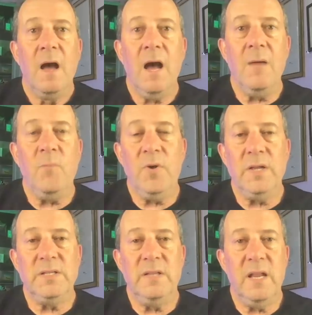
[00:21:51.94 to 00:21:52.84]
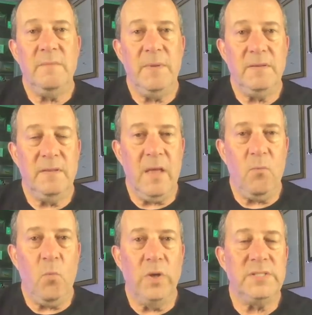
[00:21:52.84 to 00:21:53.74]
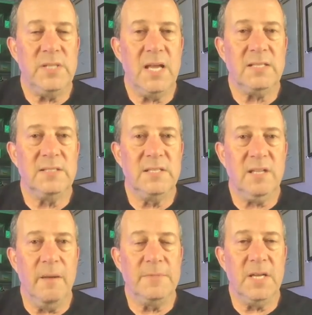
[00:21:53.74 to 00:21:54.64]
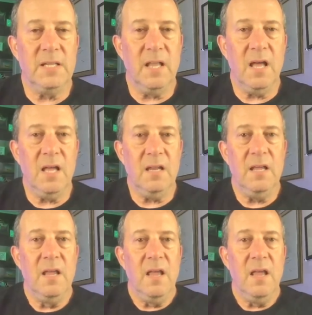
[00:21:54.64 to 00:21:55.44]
I'm predicting that once Texas comes online,